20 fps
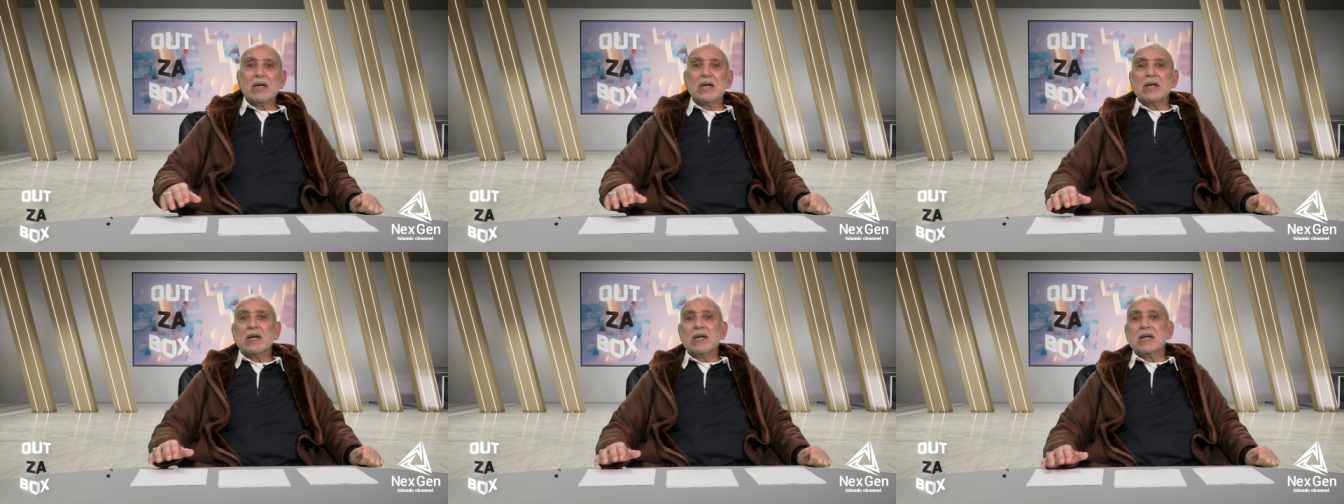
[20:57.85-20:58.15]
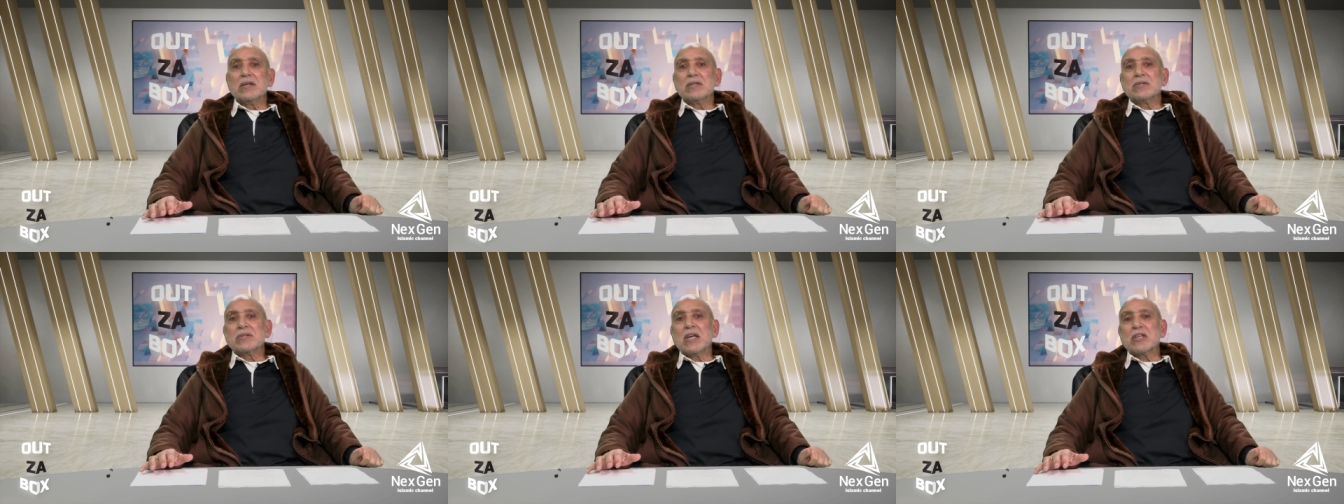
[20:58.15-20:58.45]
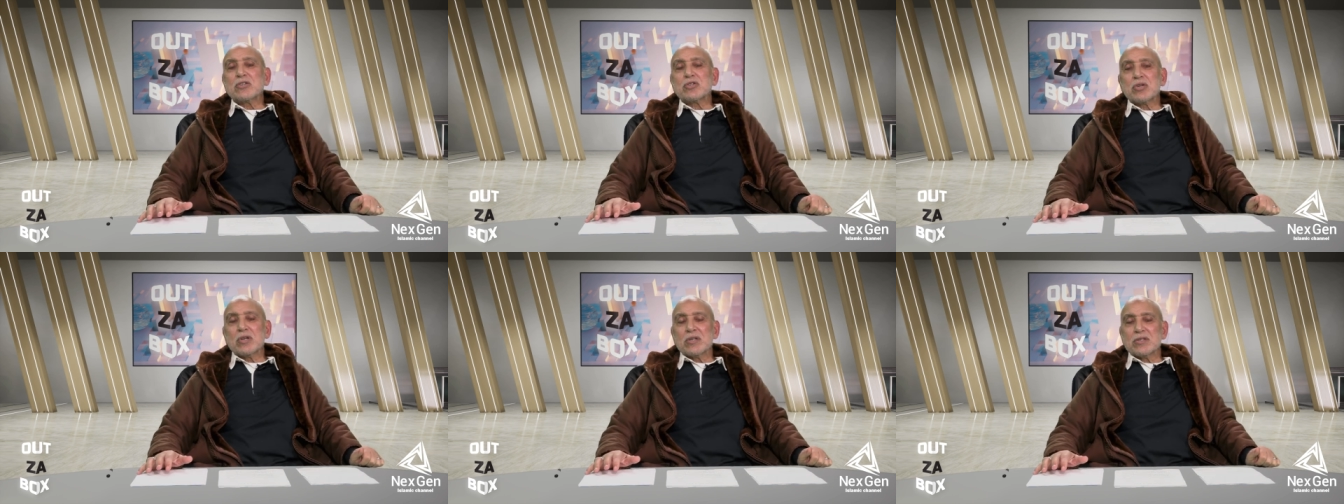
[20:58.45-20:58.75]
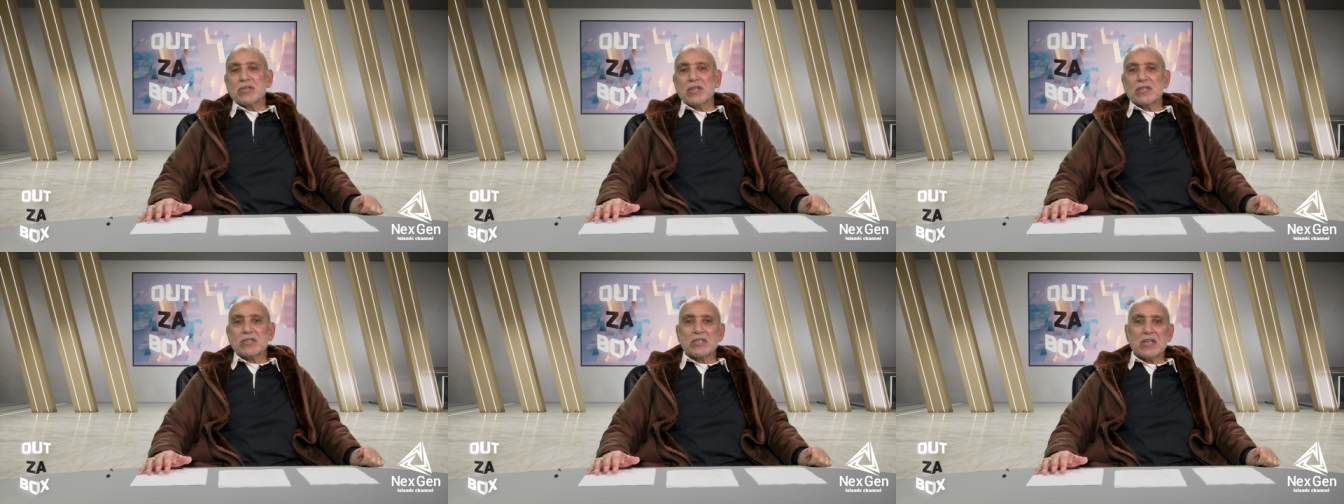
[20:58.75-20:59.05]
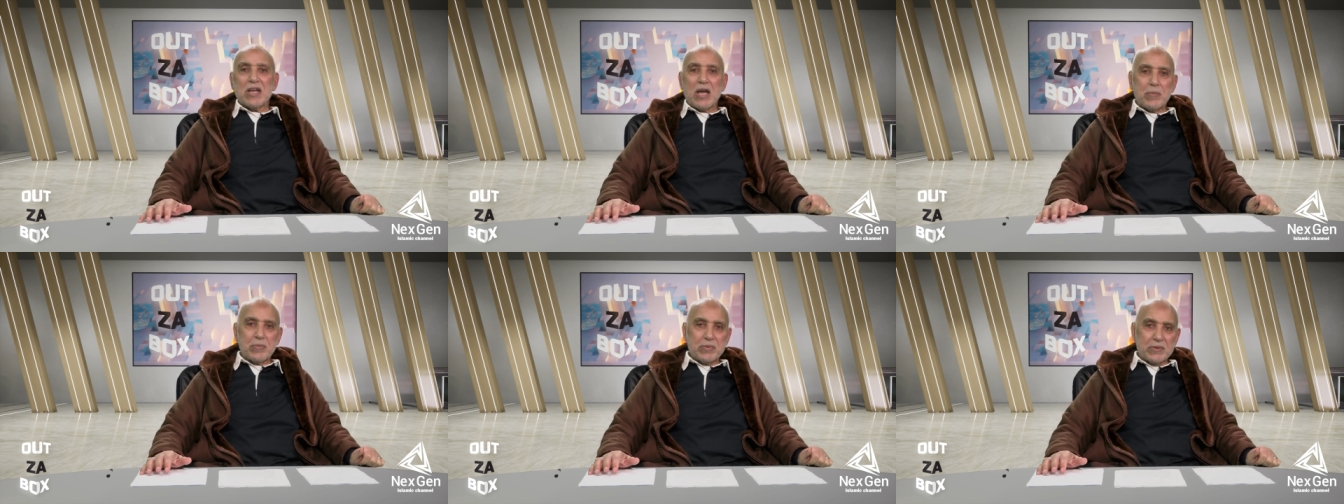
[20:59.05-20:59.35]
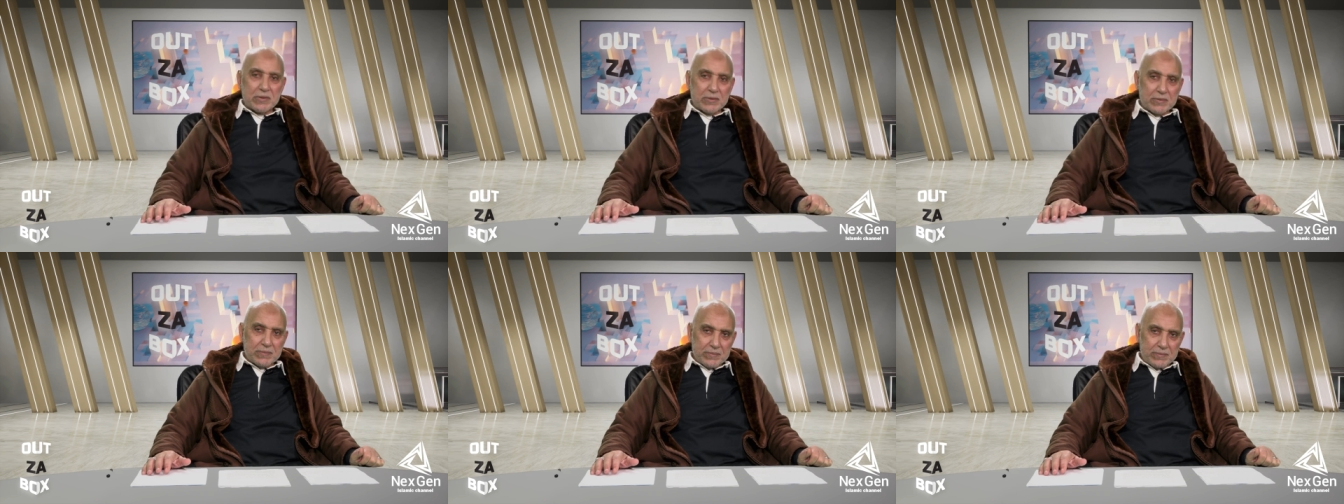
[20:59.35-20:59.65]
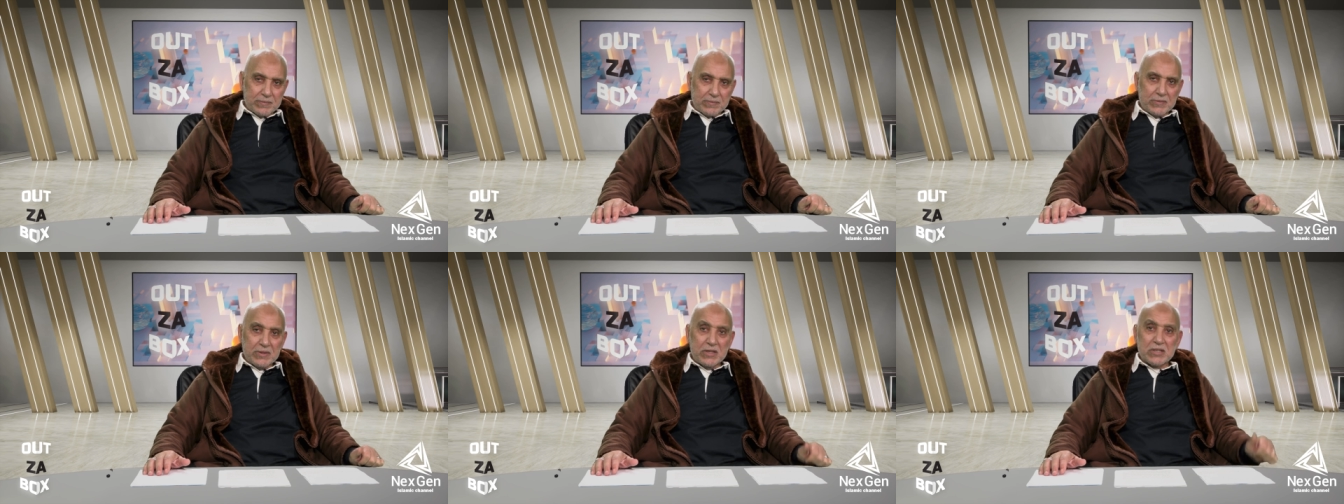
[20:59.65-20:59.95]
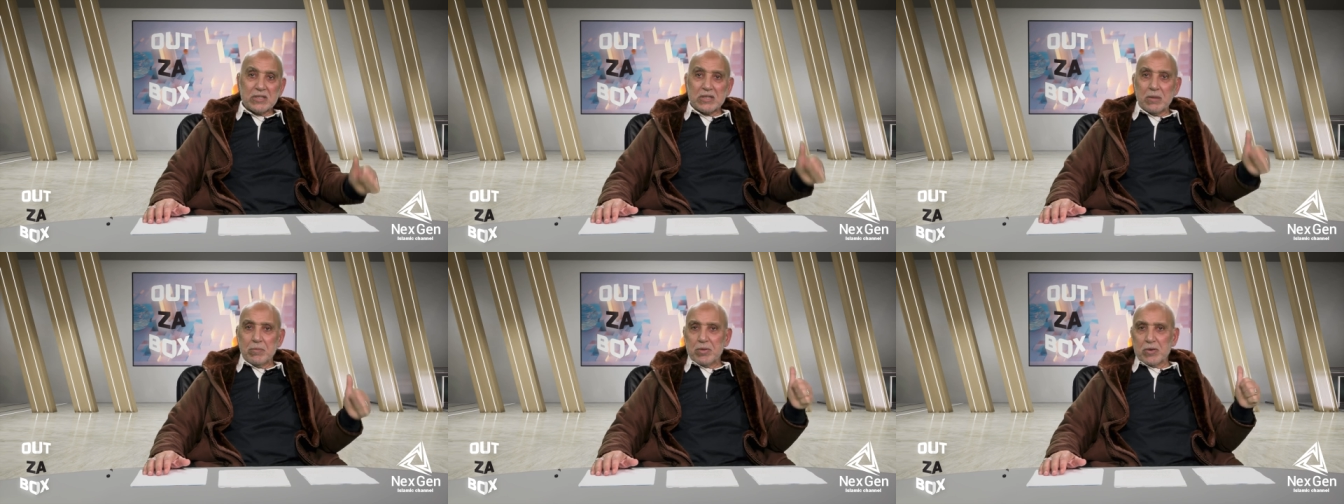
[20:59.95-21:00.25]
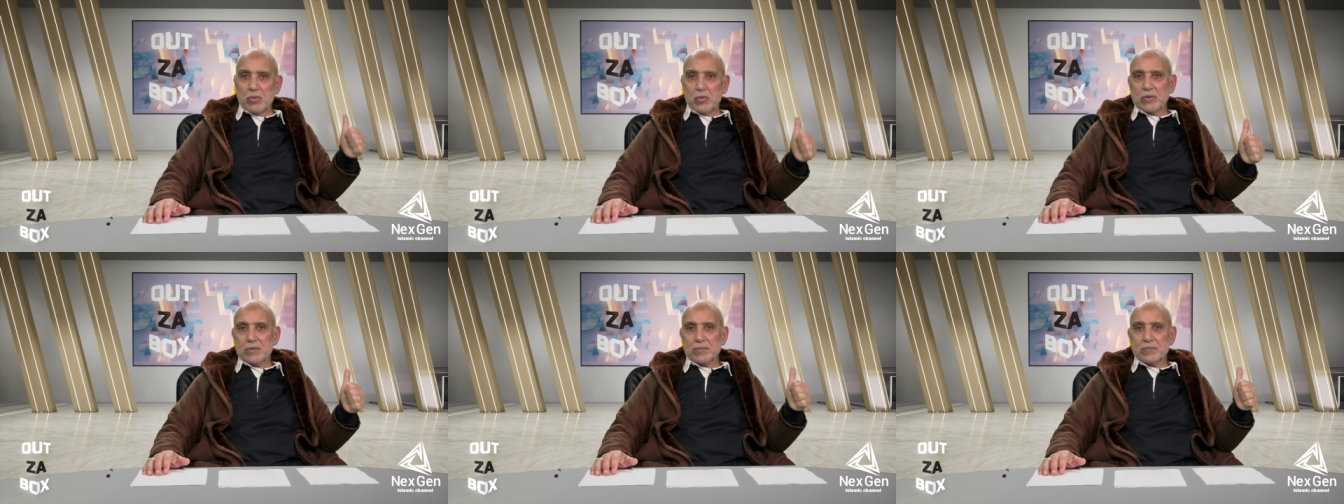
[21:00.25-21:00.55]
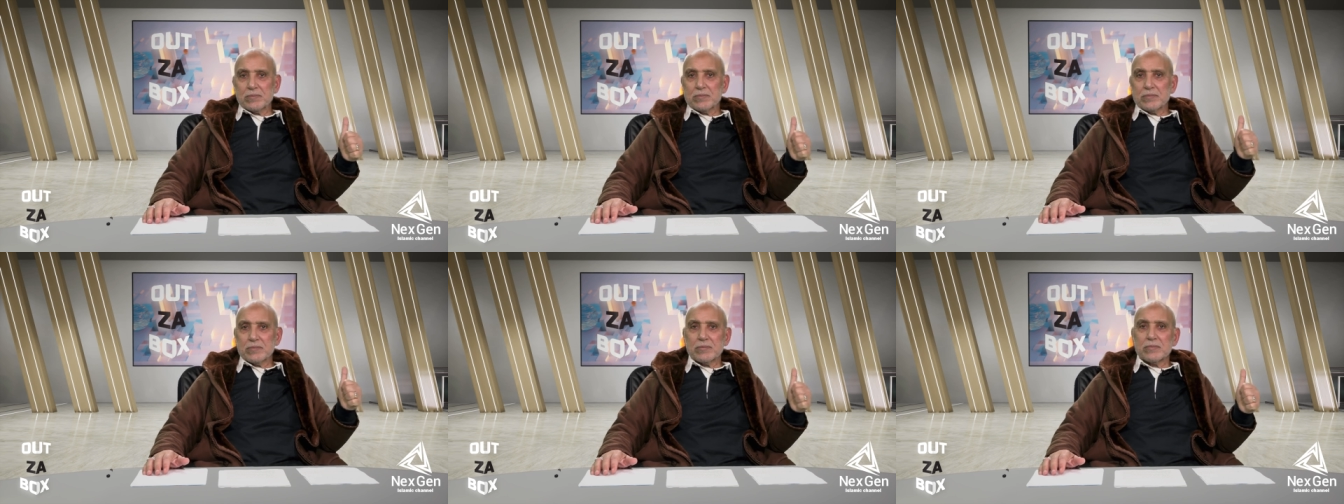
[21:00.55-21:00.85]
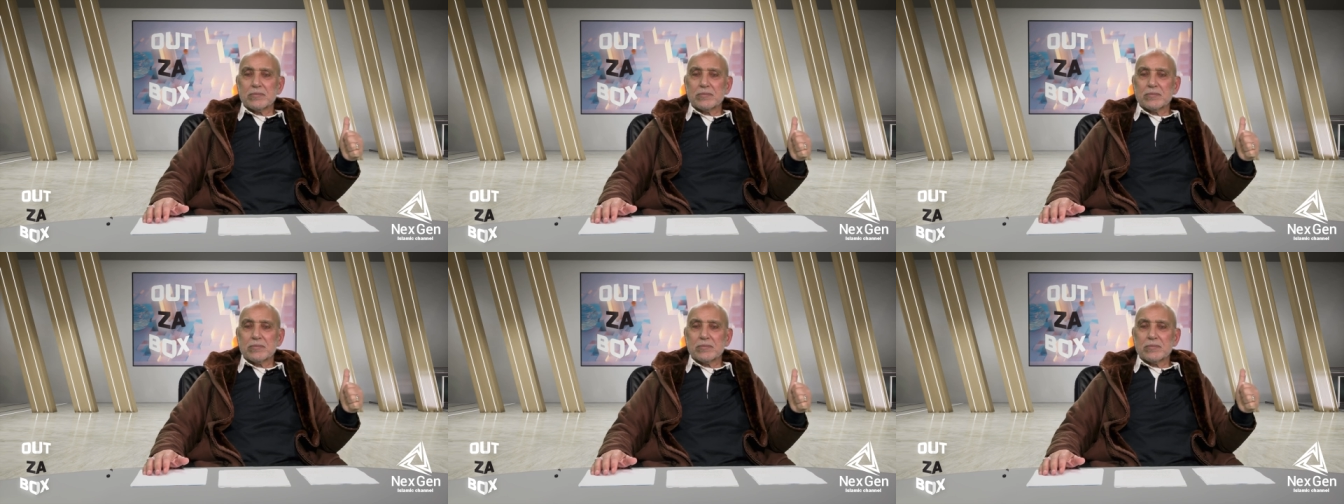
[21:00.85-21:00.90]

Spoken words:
a natural disaster happening. This is number one.